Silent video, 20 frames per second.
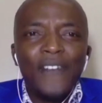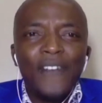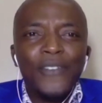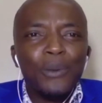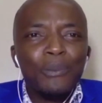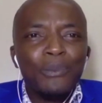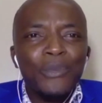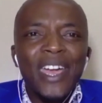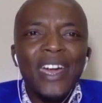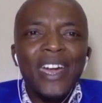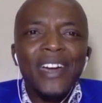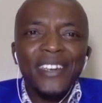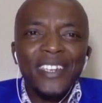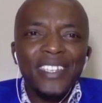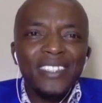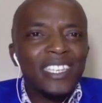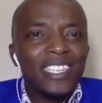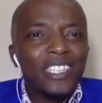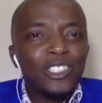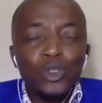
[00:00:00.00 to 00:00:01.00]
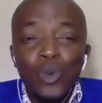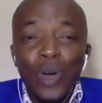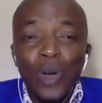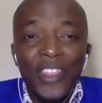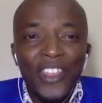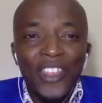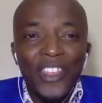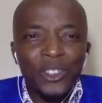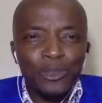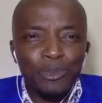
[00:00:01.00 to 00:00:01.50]
From there, listen to
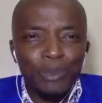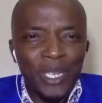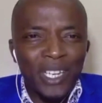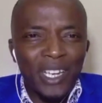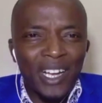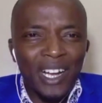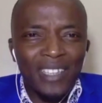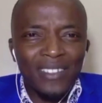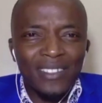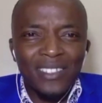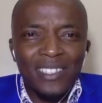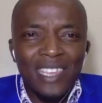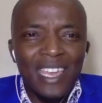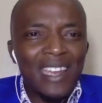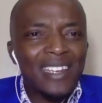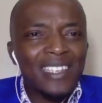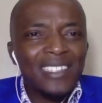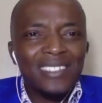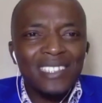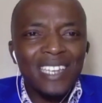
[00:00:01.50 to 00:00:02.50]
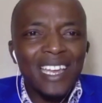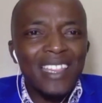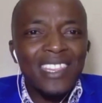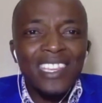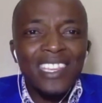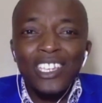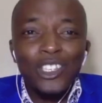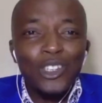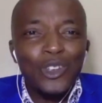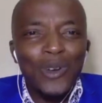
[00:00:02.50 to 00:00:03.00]
other speakers. There is
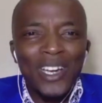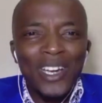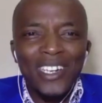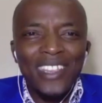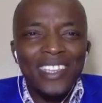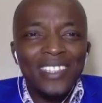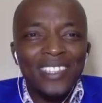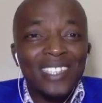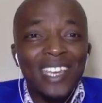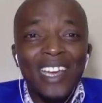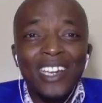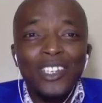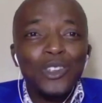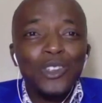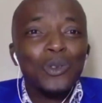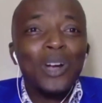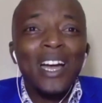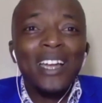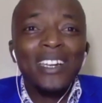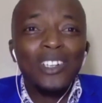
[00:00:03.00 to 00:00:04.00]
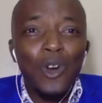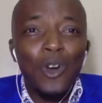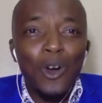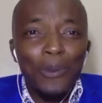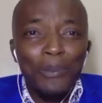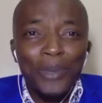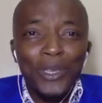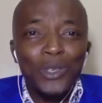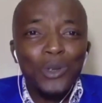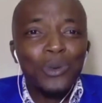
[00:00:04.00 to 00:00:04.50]
nothing new under the sun. You can
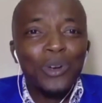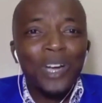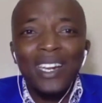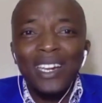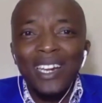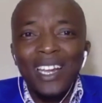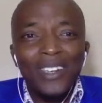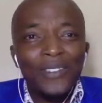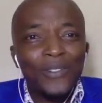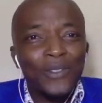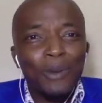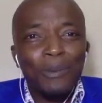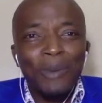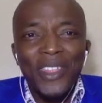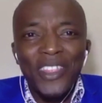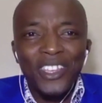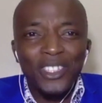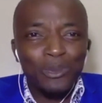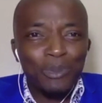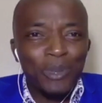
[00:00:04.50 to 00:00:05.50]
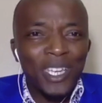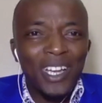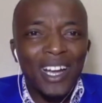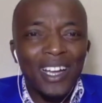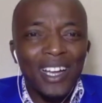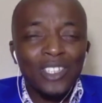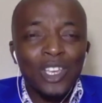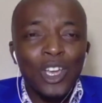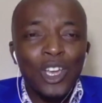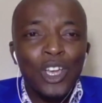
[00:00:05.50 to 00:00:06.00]
copy, you can learn from other speakers.